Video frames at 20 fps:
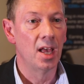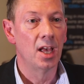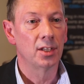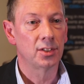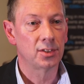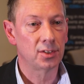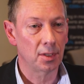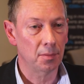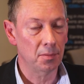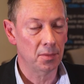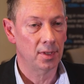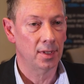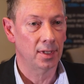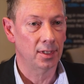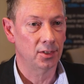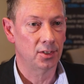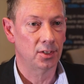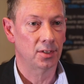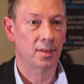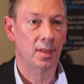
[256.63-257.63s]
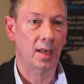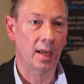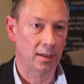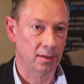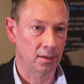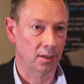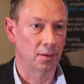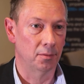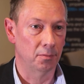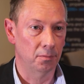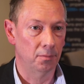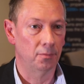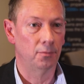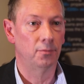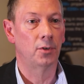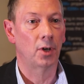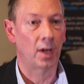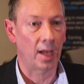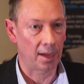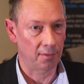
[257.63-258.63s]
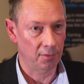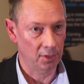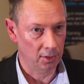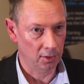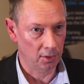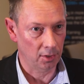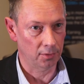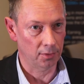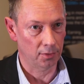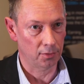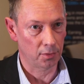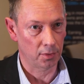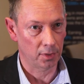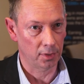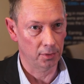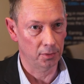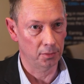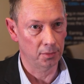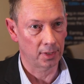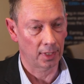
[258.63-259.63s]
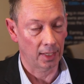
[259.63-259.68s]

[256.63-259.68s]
something to thank them for having gone through